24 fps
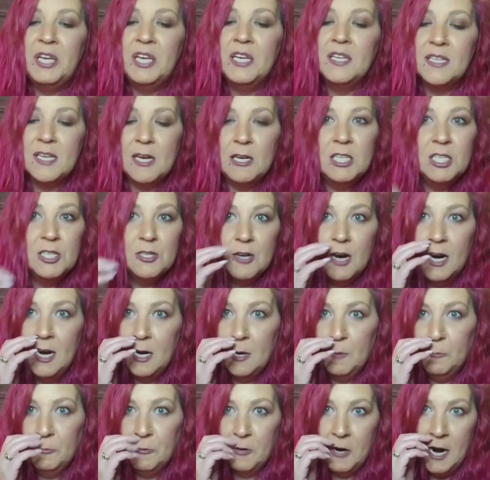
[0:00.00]
I was trying to
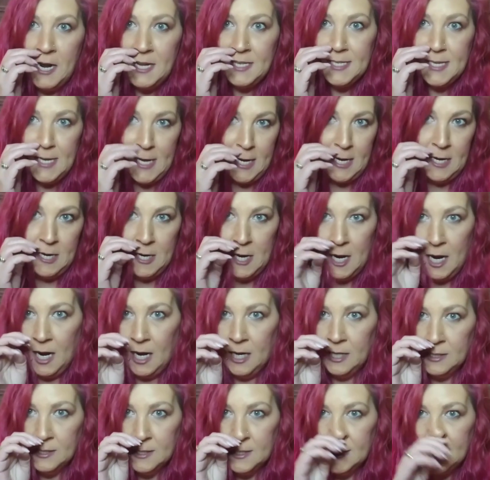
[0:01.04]
price it
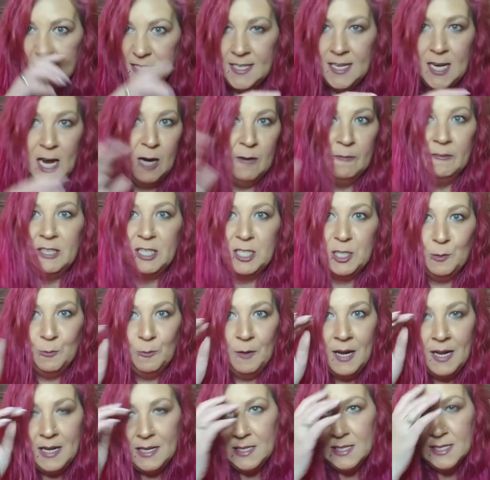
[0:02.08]
and see how much it
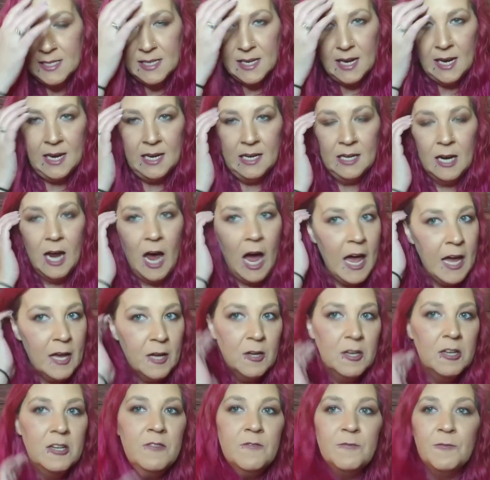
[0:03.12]
was, and I
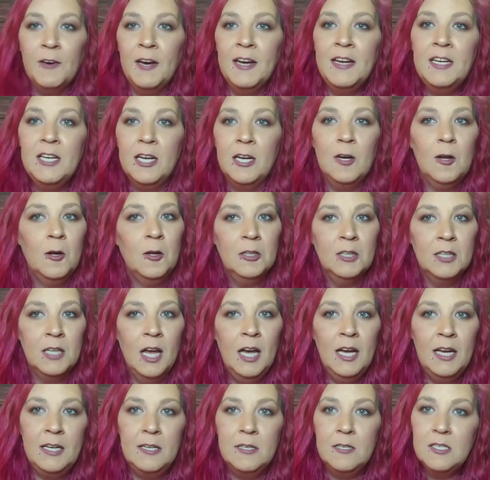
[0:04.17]
couldn't find it
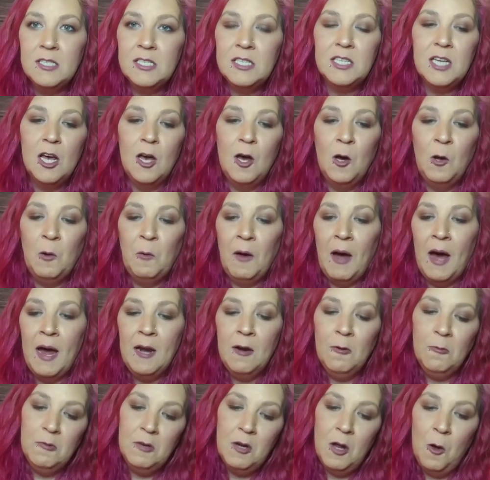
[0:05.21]
online. So I
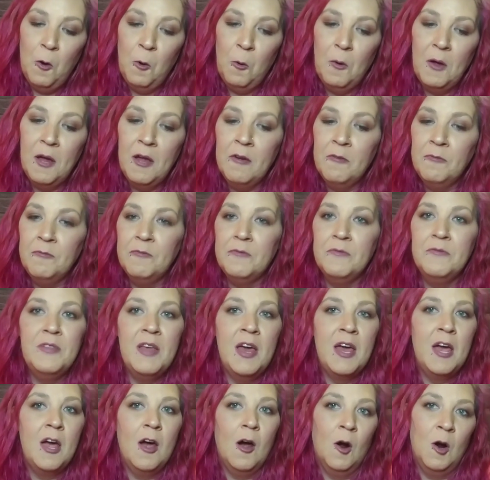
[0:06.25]
don't know if
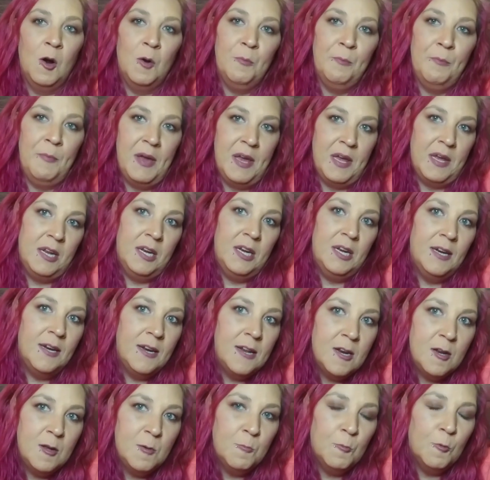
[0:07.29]
they aren't making it
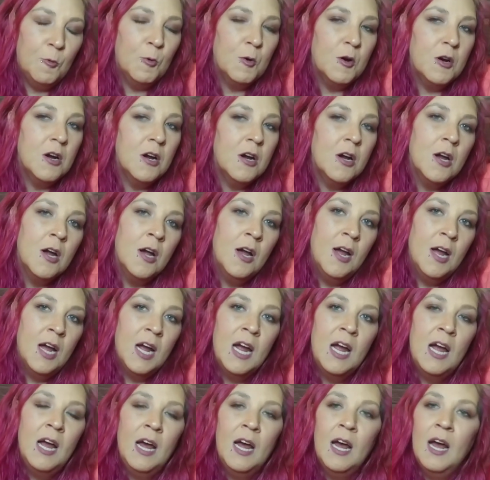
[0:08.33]
anymore,
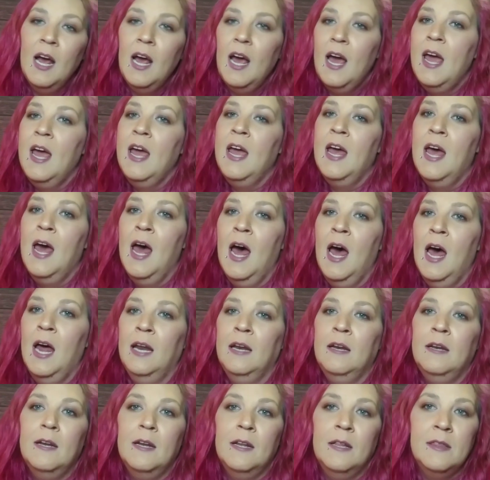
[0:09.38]

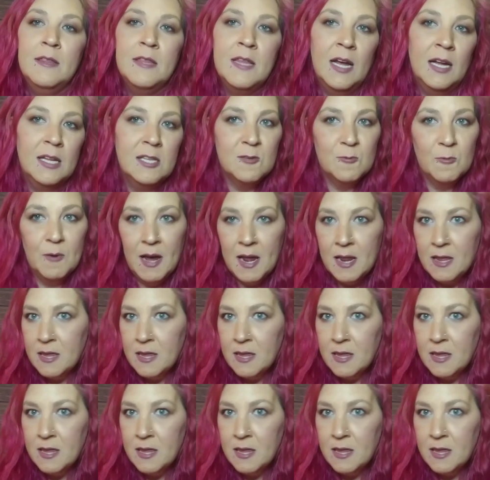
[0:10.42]
and that's why